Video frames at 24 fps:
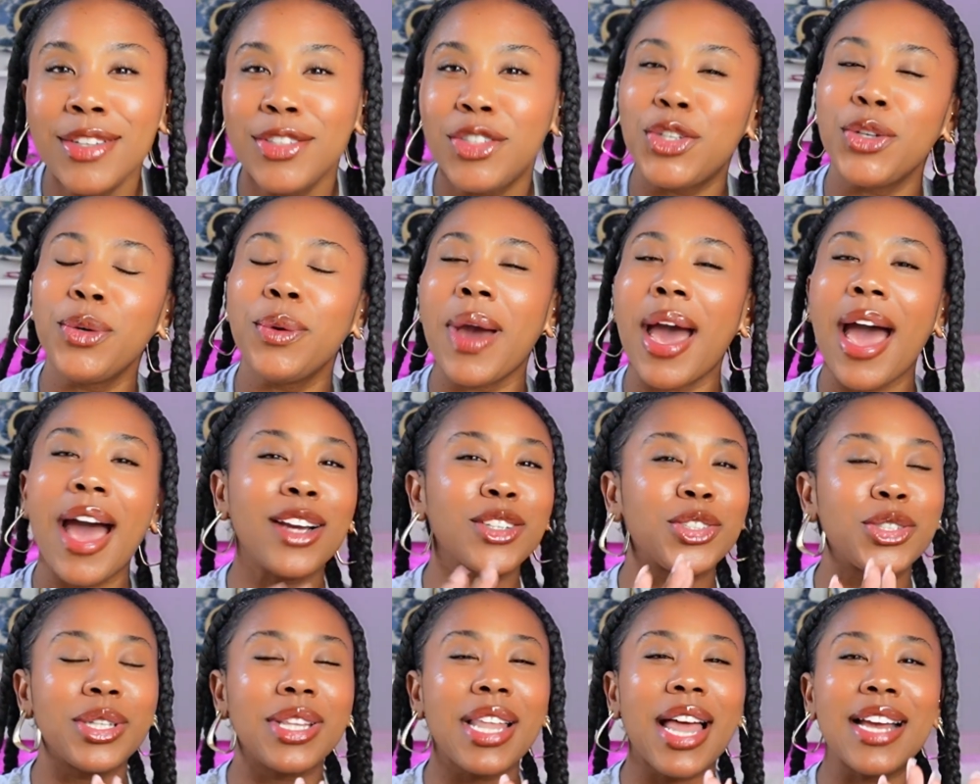to
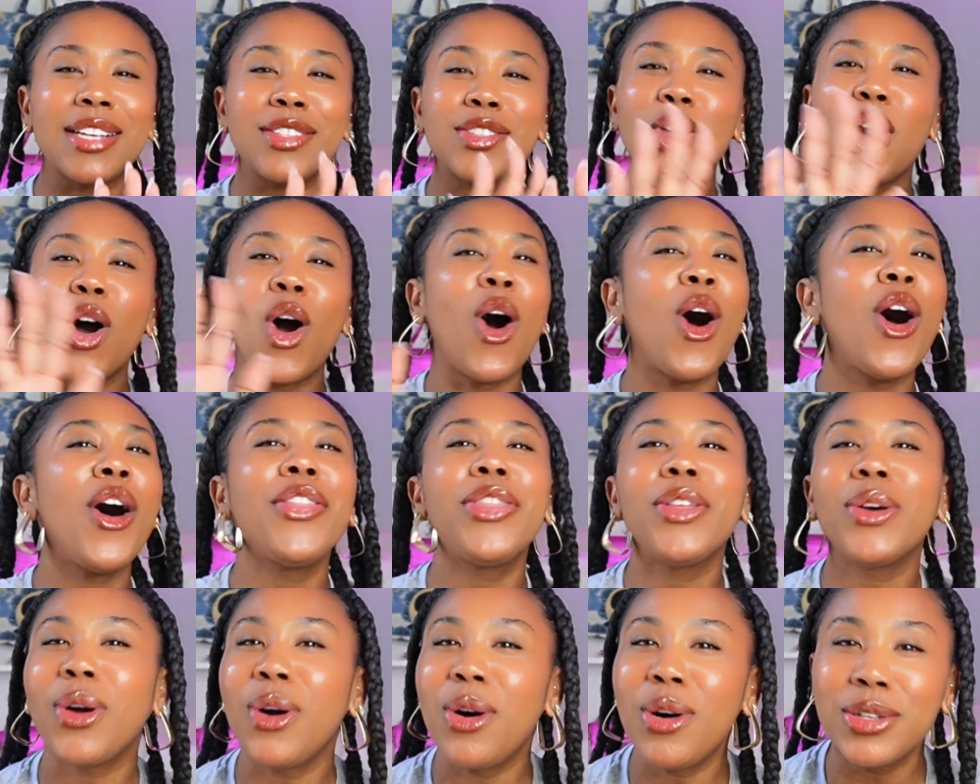actualize all
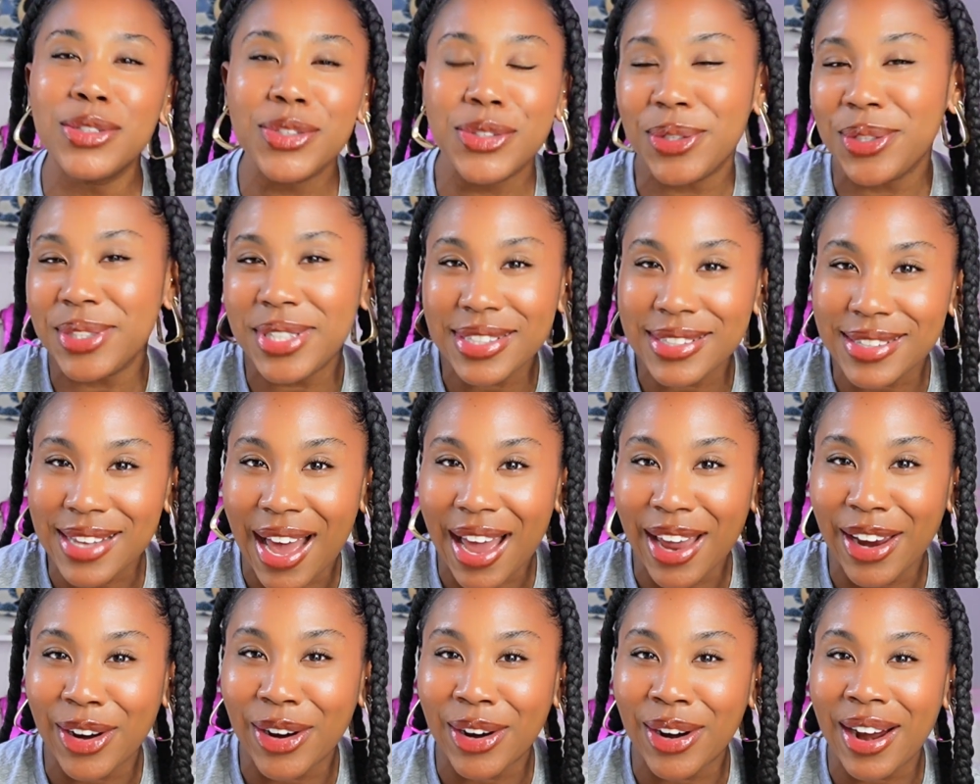the goals you
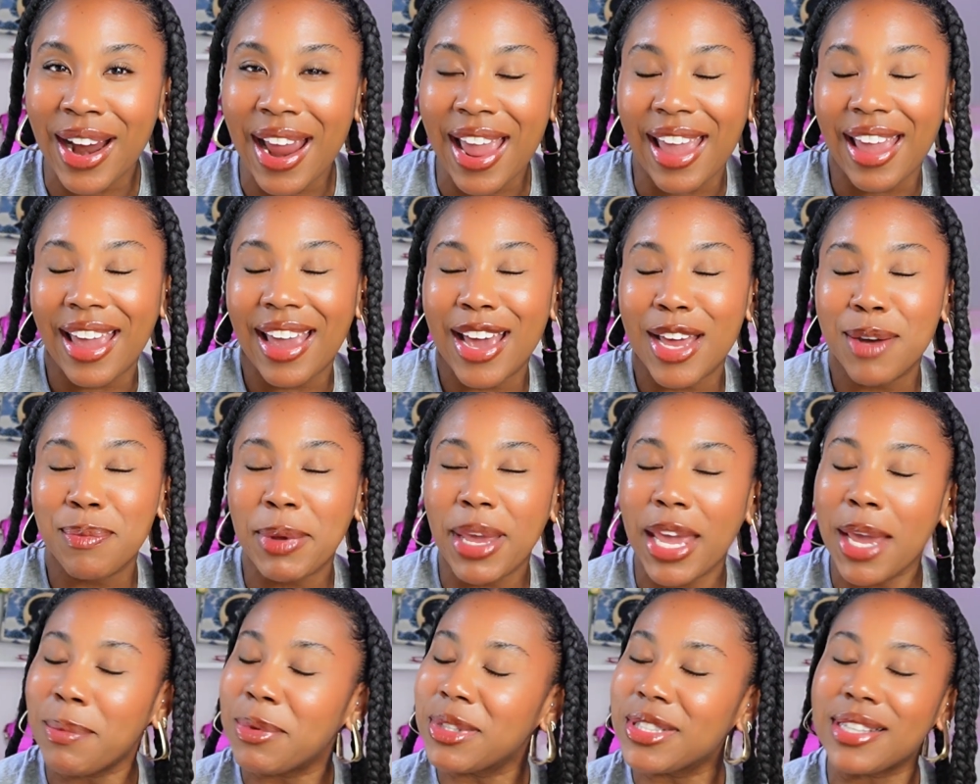desire and
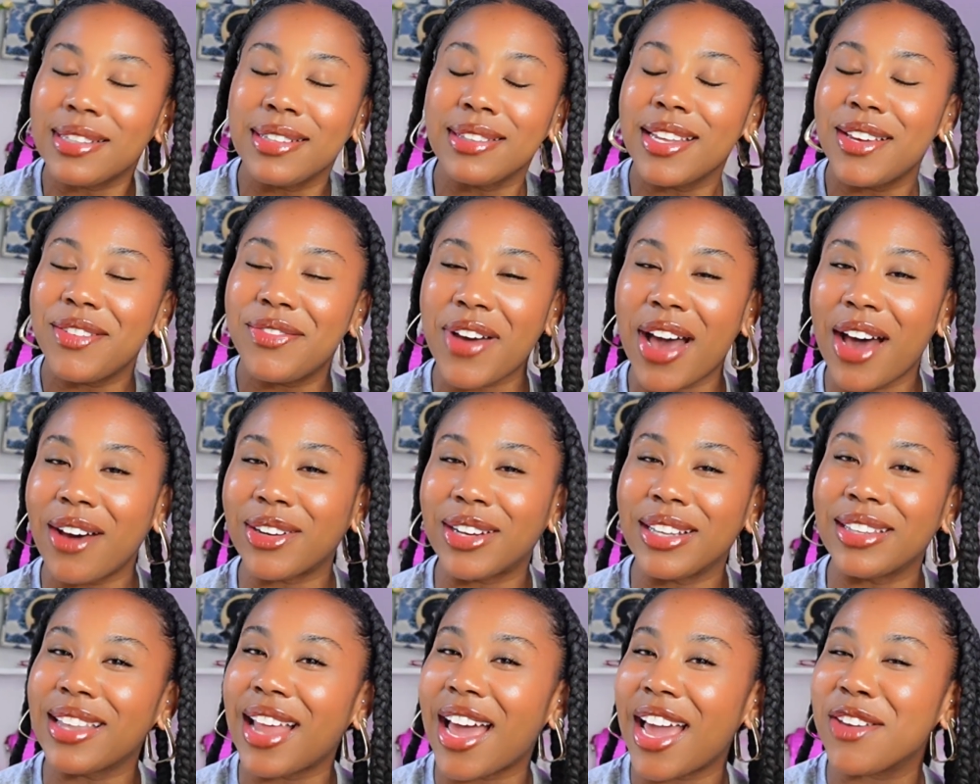be able to live
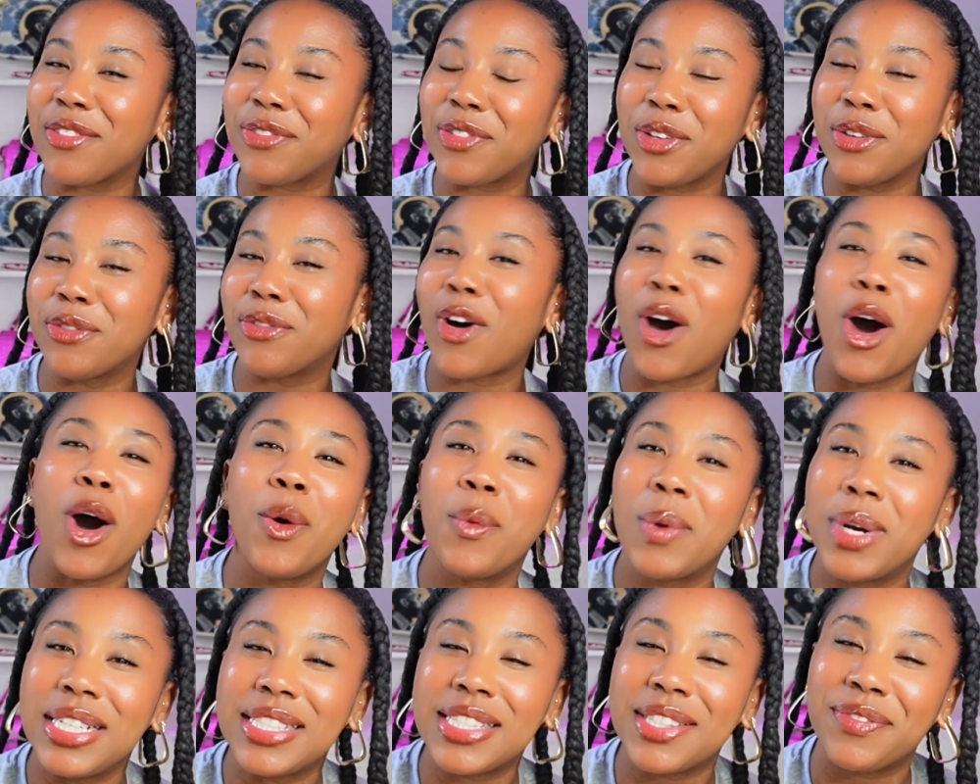out a life you've
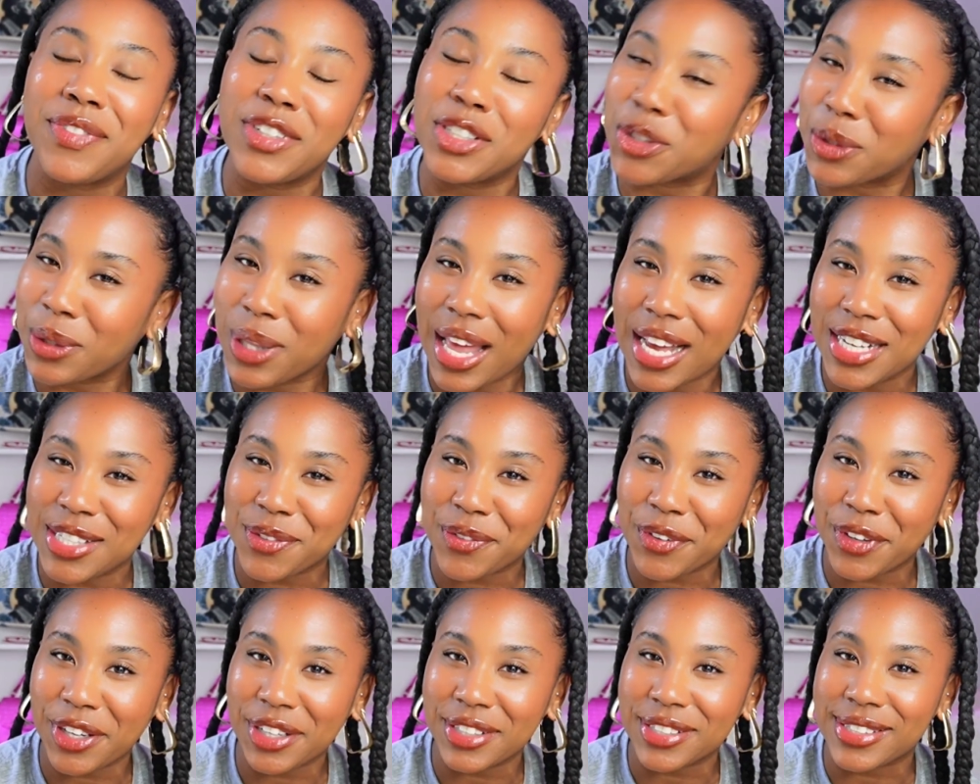always
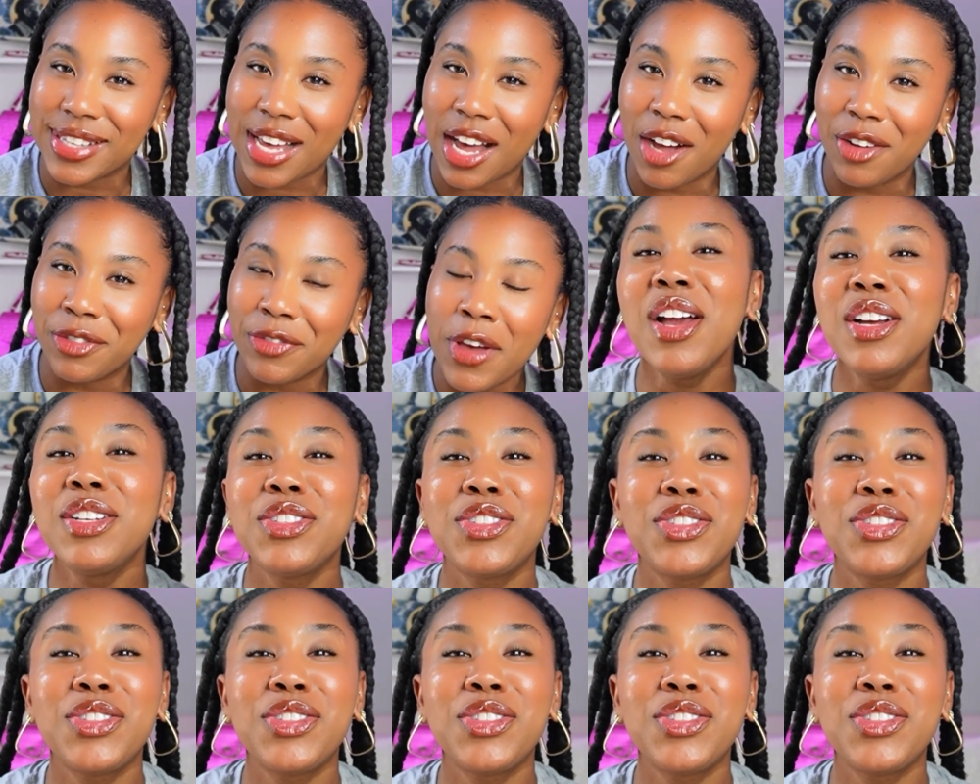visualized for yourself.